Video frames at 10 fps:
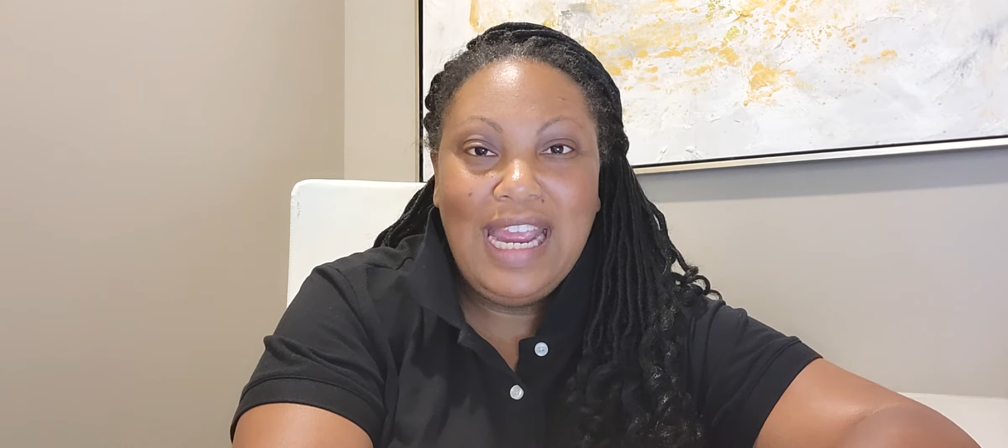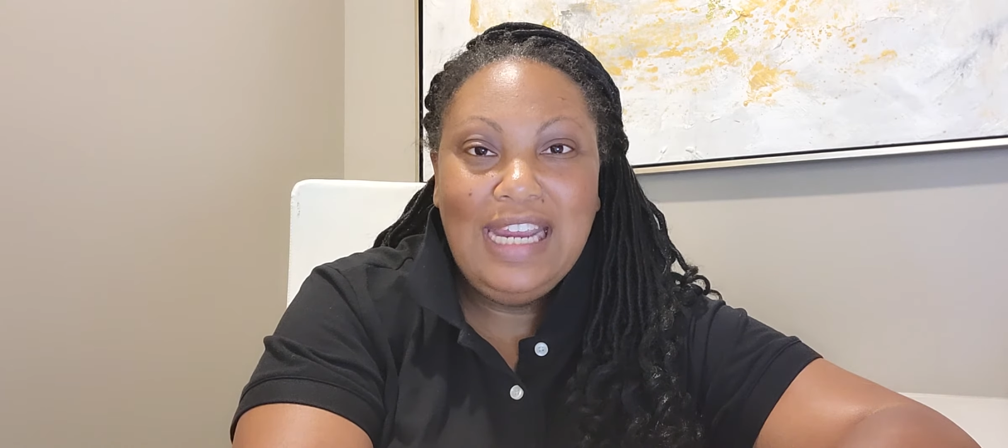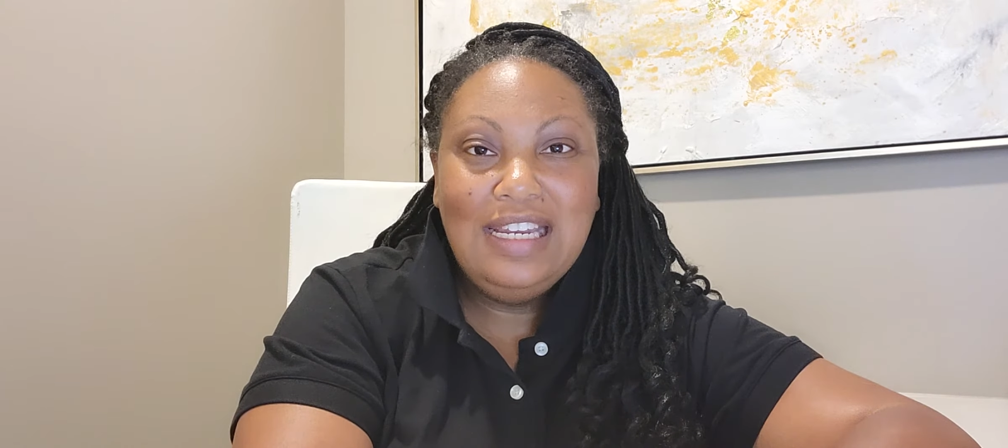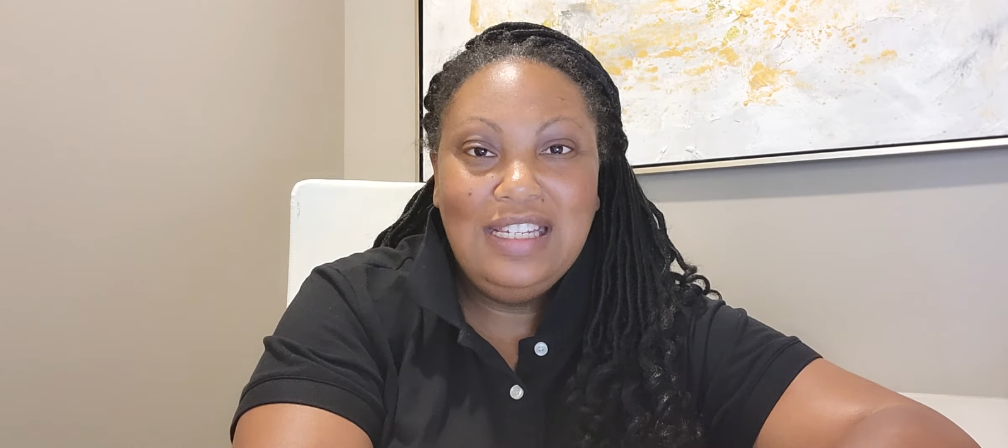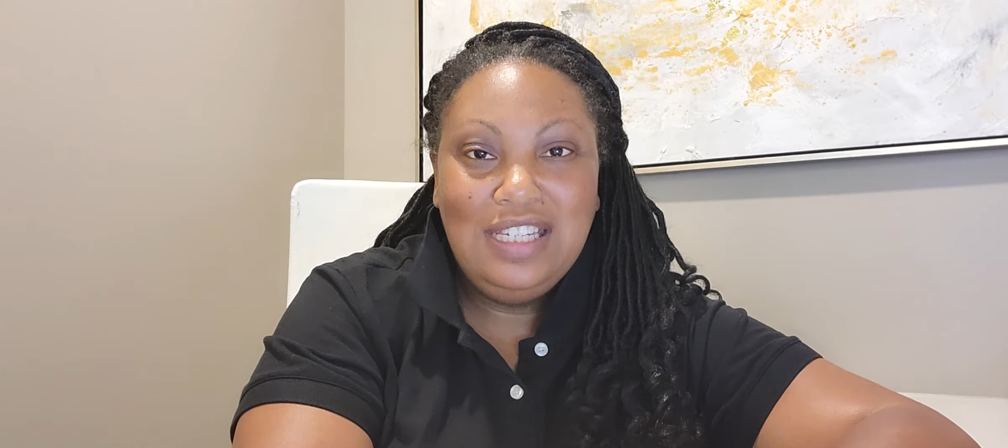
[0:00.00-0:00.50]

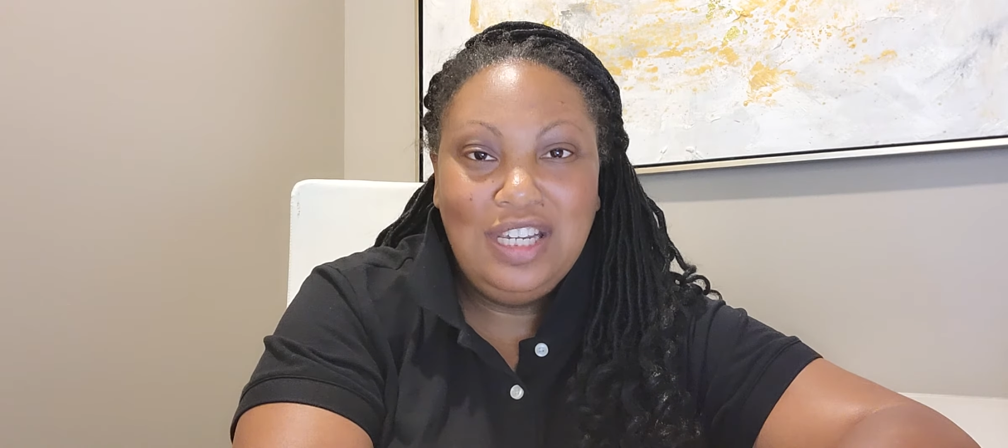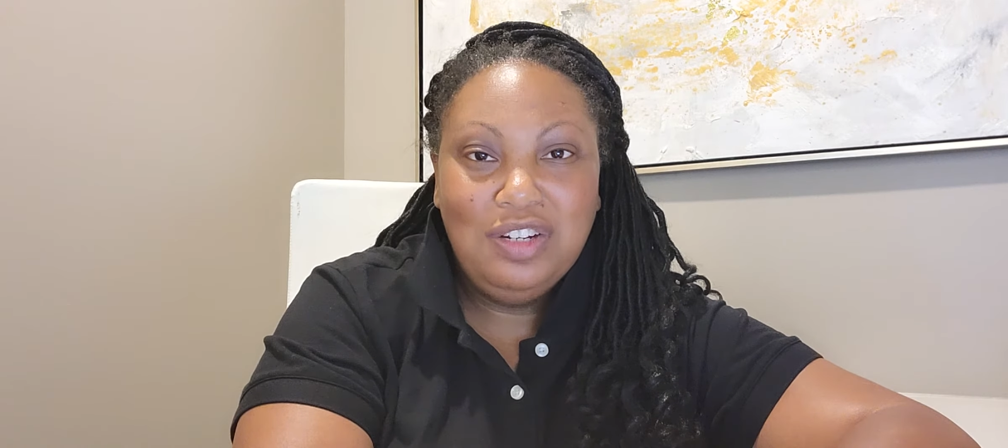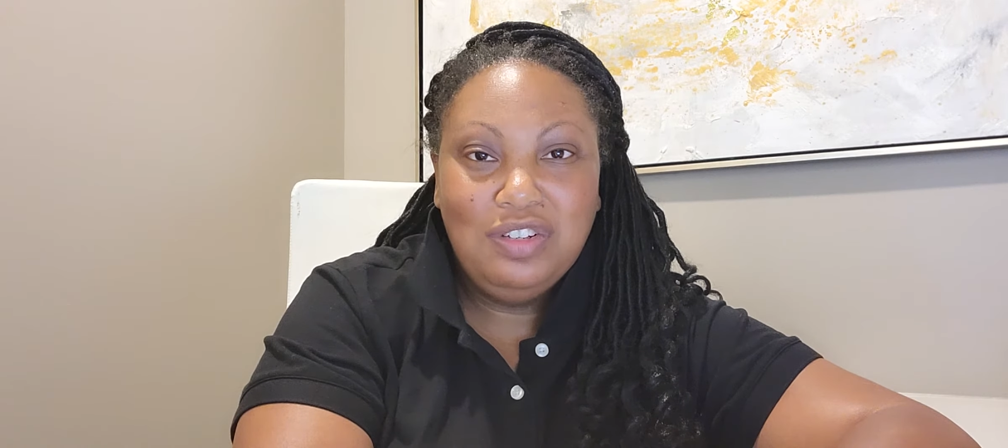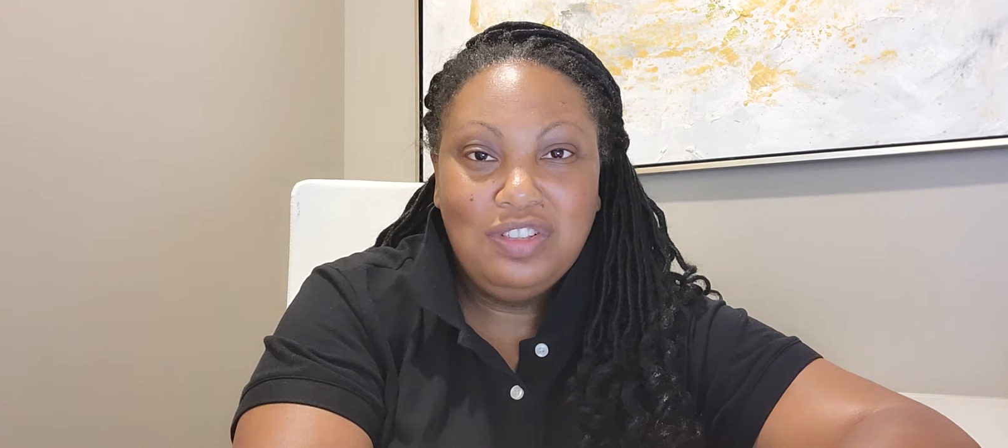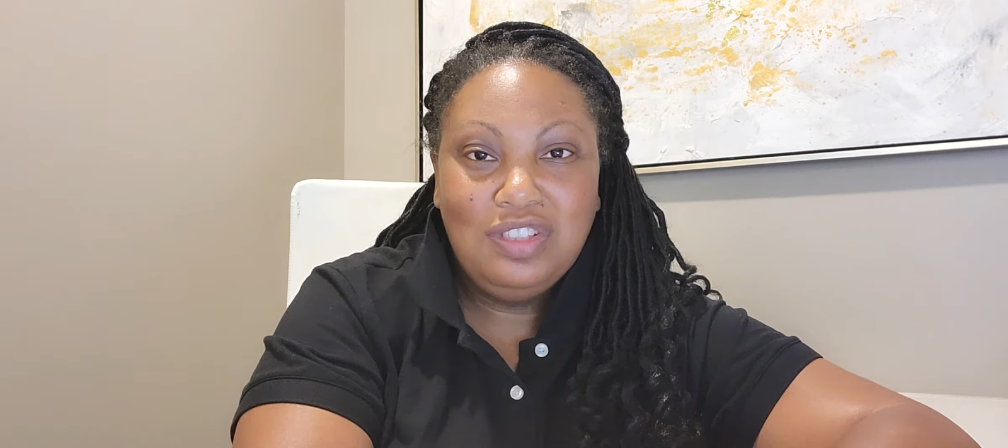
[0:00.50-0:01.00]
eight
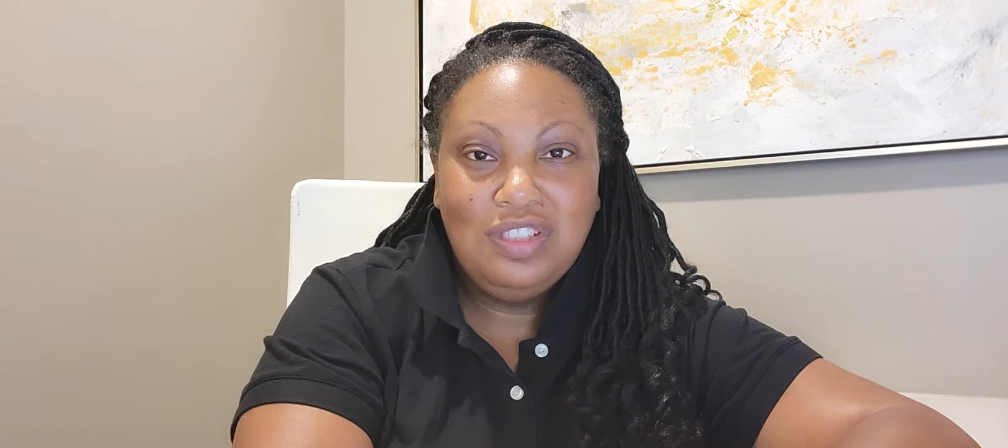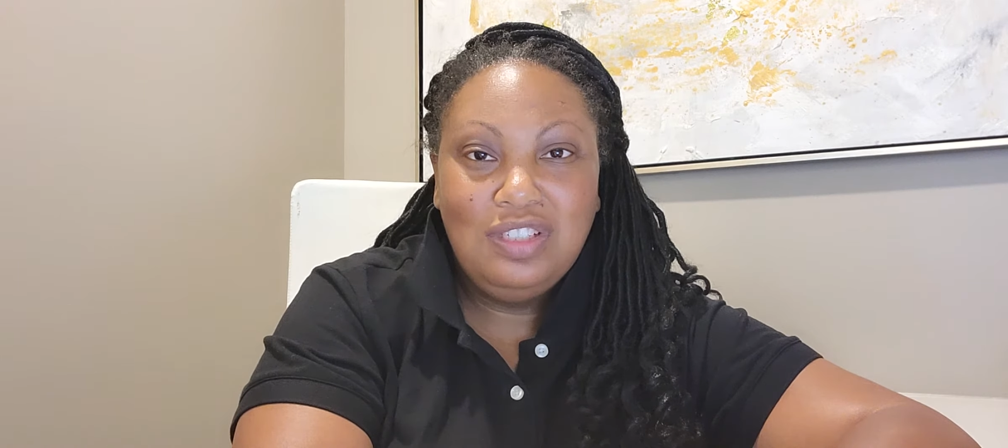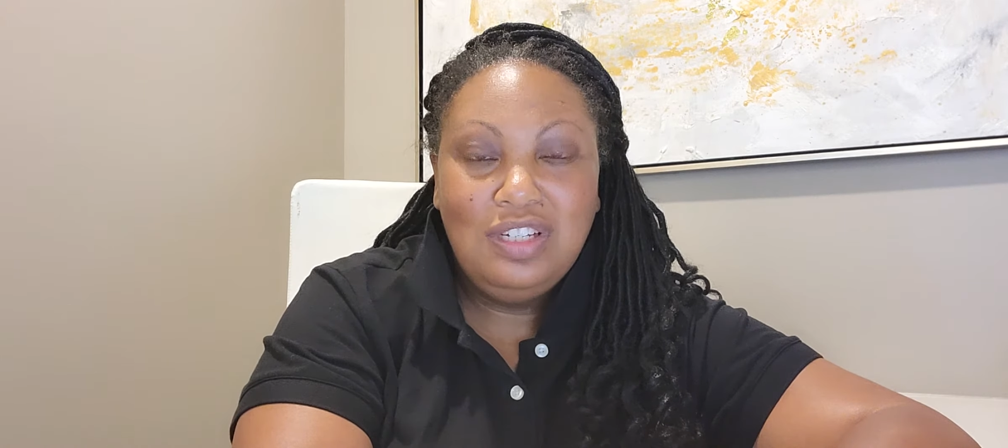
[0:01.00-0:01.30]
years.